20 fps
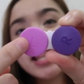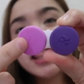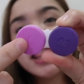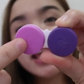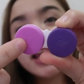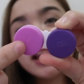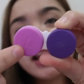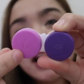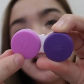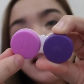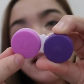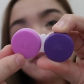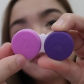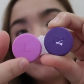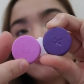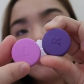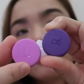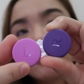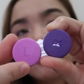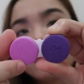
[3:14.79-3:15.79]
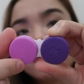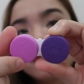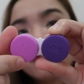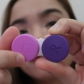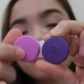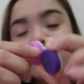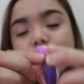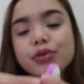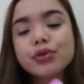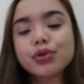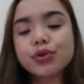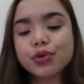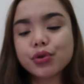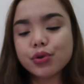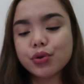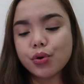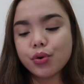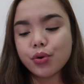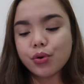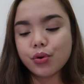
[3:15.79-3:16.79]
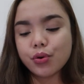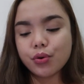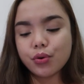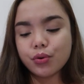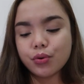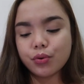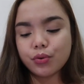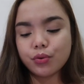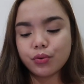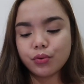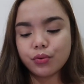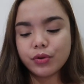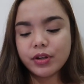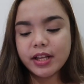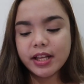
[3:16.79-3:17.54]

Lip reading: and then left. So